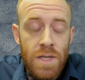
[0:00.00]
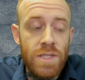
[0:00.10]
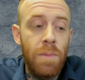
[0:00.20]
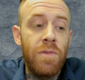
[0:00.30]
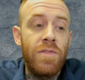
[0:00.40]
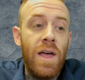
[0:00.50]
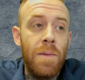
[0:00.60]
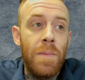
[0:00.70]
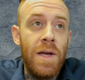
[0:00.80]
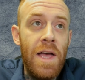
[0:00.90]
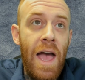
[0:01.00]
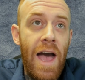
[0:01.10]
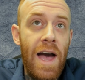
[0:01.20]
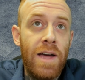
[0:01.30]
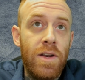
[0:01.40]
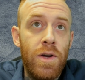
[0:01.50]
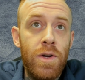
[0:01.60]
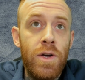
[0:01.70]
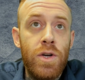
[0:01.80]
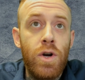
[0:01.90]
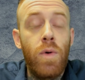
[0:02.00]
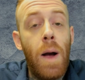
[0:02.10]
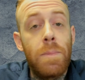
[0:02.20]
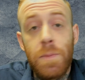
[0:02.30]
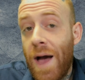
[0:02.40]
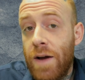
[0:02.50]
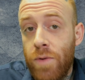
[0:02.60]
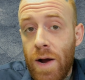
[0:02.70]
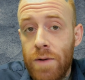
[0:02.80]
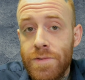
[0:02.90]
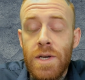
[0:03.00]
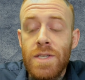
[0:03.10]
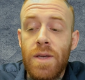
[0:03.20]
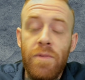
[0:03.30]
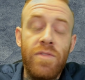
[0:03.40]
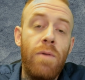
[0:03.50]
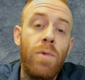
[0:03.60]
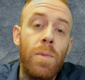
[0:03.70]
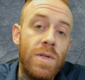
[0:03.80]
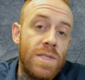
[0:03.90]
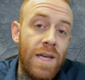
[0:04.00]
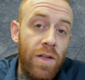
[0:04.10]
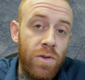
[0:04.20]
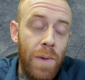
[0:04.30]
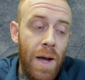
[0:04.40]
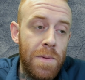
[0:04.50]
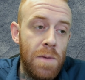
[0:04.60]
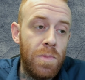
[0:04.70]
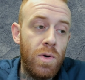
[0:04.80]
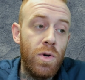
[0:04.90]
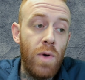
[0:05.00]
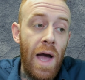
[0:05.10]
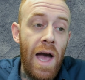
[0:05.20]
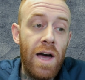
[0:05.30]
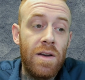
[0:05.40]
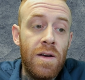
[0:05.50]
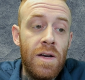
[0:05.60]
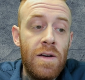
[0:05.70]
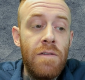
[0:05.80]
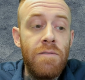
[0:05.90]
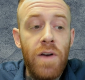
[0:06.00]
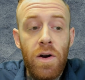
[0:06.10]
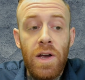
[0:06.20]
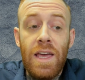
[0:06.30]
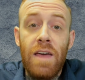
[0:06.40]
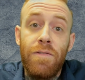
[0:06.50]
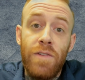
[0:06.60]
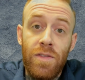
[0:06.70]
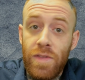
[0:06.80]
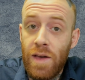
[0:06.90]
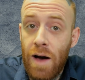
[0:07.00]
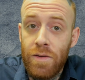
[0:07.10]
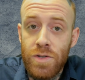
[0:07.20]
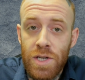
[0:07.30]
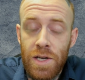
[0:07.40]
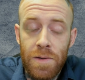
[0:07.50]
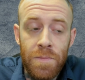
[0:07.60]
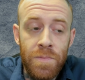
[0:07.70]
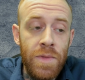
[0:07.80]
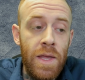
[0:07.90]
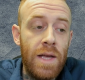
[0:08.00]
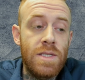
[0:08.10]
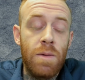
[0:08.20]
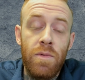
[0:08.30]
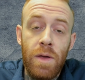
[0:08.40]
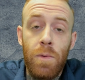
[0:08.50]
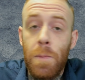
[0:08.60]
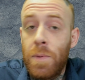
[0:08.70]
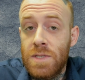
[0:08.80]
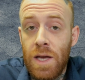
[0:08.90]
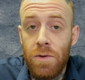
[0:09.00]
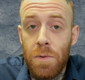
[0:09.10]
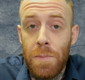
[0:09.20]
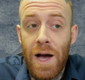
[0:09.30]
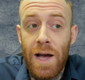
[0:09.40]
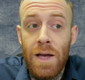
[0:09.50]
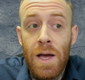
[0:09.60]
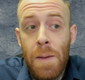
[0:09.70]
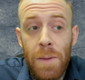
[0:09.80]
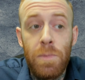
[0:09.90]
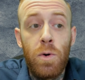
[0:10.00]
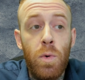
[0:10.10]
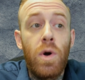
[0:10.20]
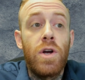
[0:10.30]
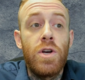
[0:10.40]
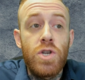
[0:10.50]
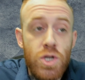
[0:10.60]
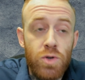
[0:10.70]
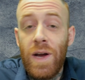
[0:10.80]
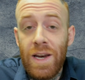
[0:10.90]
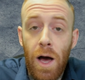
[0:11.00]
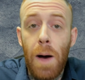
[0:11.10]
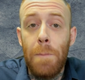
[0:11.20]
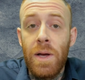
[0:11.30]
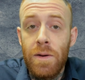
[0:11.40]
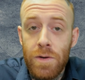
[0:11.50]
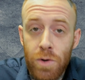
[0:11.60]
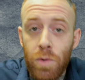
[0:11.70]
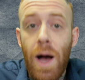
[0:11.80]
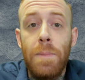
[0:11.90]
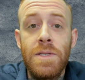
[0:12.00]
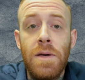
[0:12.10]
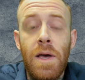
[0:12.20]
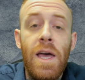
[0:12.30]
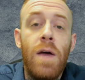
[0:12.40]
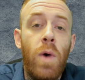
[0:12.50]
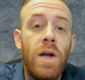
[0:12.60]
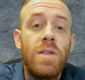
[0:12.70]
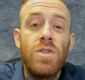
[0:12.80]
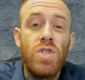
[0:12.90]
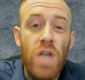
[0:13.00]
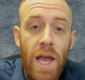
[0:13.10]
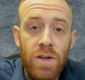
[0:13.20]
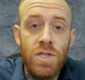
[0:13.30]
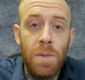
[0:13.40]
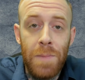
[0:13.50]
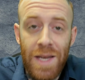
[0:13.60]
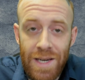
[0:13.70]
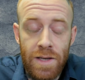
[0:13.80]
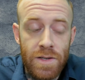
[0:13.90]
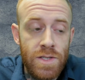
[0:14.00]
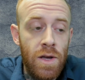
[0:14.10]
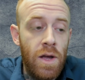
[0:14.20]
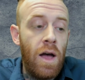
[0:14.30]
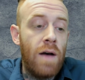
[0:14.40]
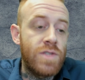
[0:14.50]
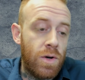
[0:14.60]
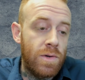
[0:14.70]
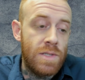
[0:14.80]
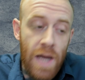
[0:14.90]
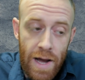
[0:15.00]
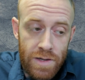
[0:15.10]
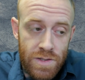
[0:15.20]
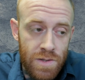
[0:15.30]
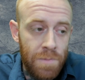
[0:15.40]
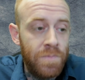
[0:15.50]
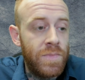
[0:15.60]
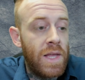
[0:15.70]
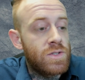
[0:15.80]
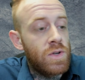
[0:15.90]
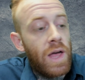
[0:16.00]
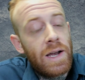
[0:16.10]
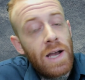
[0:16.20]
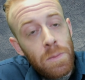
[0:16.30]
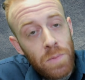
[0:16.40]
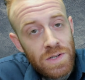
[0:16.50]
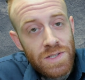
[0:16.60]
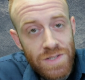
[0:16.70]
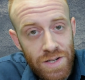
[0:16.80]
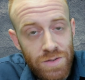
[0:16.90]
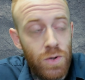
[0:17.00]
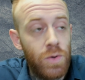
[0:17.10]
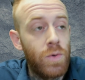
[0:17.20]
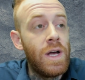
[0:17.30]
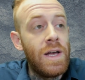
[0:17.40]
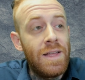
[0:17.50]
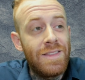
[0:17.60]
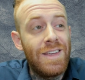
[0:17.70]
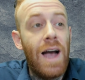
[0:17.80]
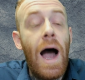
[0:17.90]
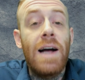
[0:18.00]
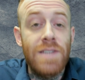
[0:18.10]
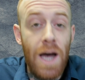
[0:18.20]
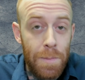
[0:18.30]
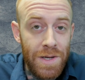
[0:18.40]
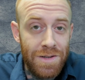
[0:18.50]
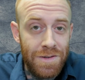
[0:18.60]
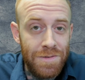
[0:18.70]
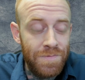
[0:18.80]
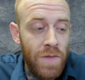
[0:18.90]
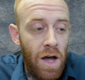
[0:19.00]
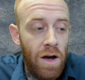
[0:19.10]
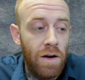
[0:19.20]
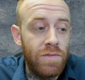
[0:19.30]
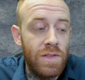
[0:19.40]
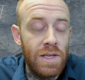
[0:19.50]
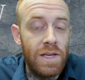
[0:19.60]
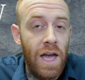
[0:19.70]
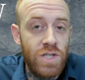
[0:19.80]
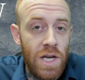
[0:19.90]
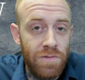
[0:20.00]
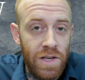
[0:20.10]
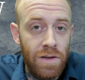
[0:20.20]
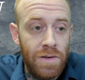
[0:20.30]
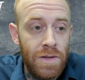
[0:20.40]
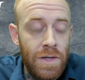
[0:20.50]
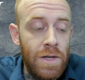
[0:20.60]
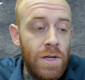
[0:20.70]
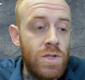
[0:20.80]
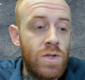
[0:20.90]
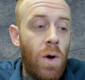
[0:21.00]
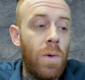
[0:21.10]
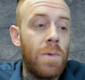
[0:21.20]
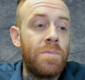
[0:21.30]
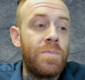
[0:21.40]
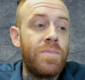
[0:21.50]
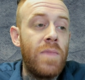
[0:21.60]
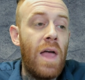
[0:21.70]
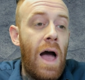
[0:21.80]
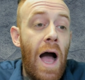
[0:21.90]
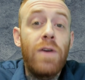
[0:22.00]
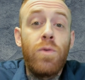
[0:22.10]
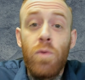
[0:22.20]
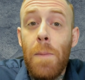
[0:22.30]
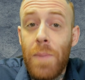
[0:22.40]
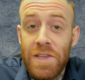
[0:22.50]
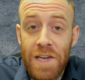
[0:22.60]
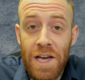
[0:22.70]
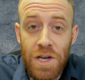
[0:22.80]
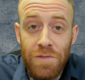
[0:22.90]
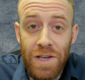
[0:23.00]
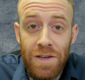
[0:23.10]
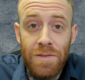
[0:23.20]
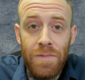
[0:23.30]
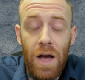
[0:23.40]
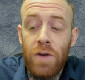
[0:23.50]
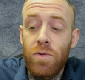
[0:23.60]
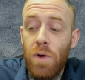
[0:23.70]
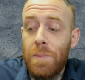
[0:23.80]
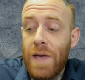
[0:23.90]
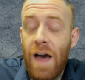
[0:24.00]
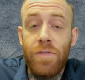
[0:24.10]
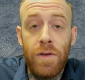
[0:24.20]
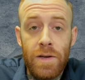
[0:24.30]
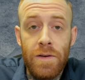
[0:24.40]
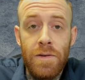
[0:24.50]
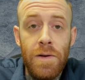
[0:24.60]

Some of them had corrupt backgrounds. Some of them were put together by people who had very iffy theology. And some of them were put together by people who were straight up corrupt and wanted to change the meanings of certain texts. And so that kind of brings us into the hot topic of the KJV. So I grew up on the KJV. I grew up Catholic.